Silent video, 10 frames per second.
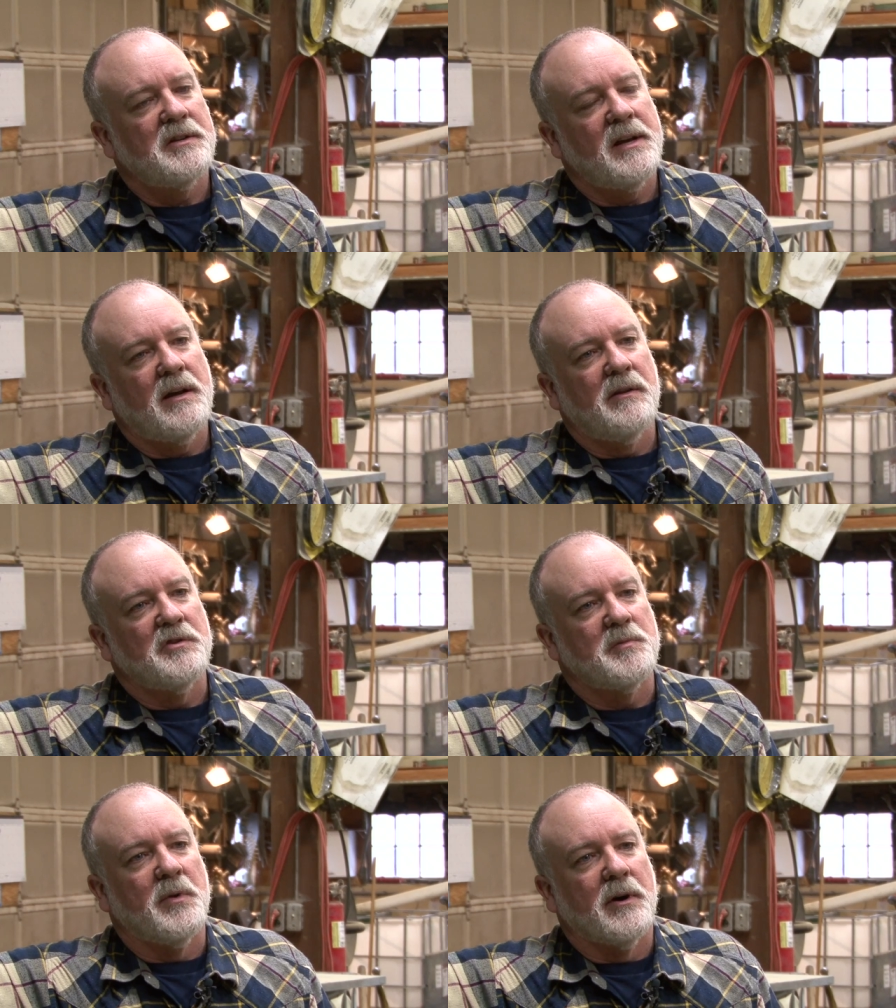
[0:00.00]
it to
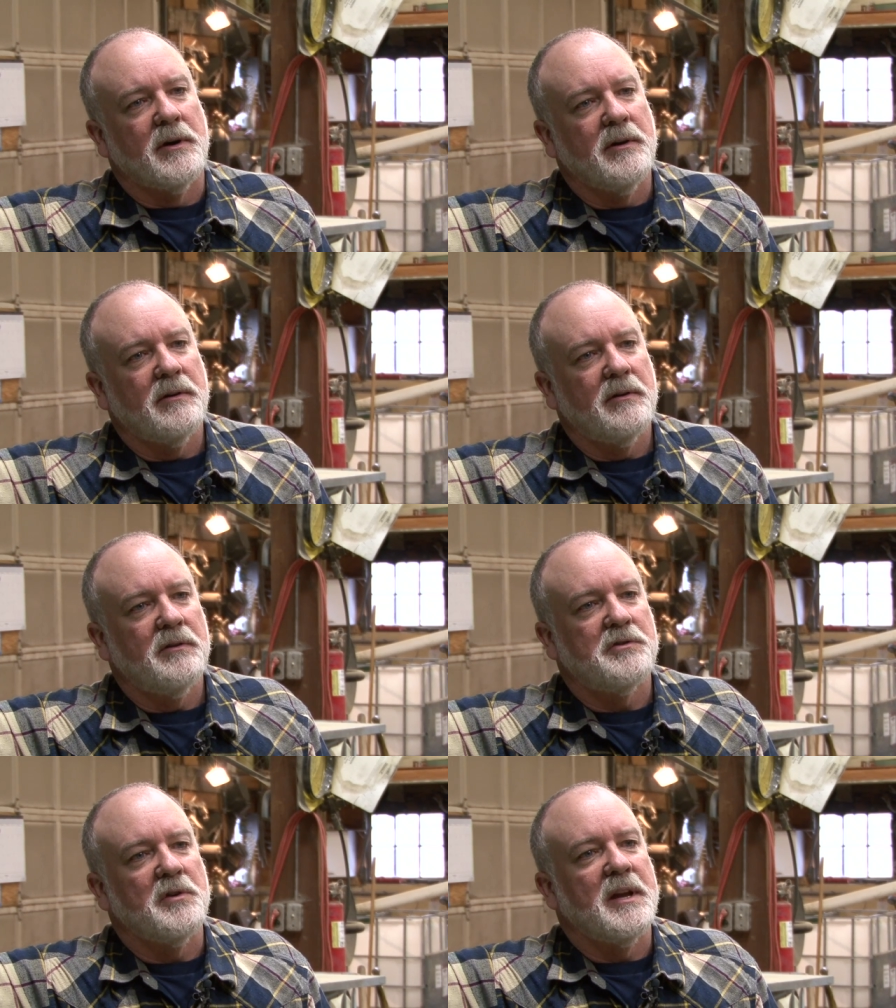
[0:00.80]
Ellensburg
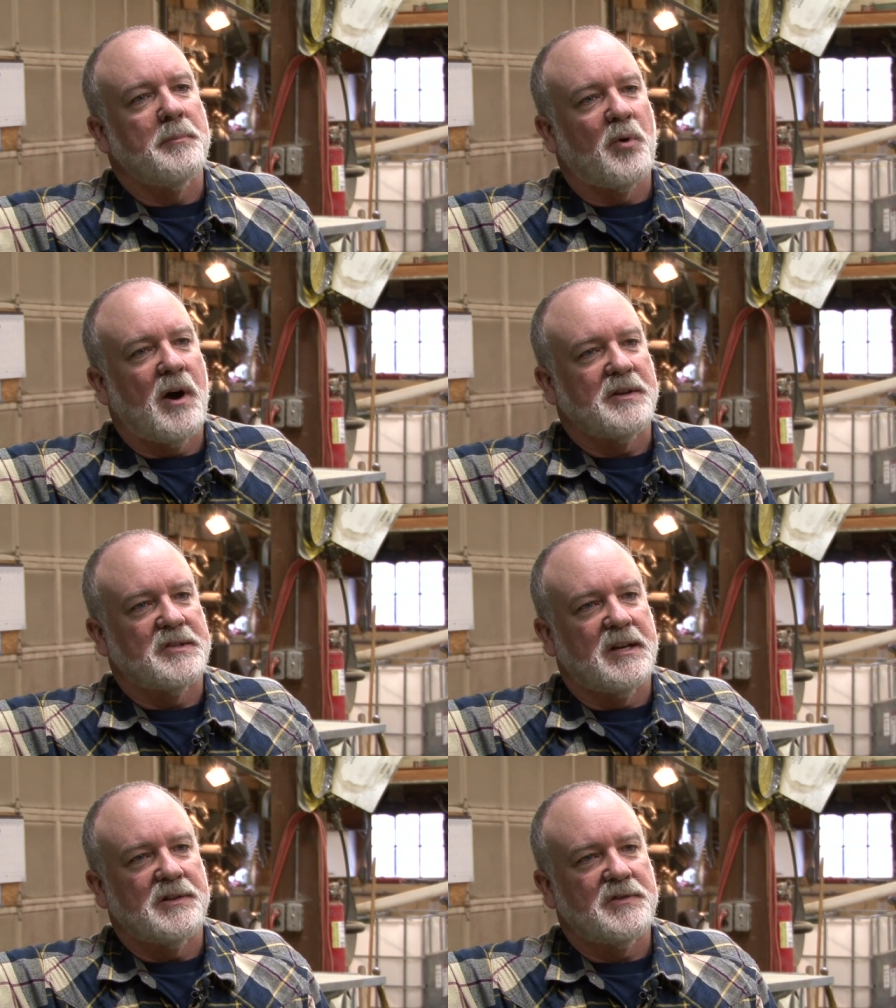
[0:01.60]
to get
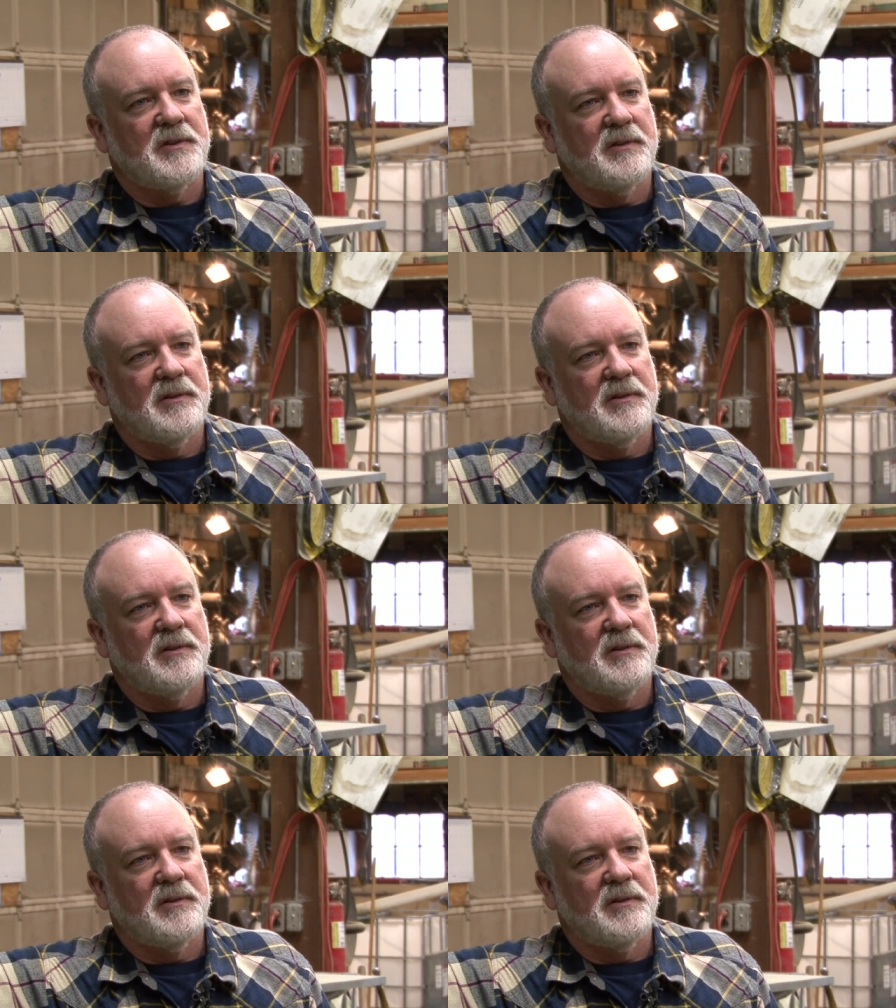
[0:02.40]
processed.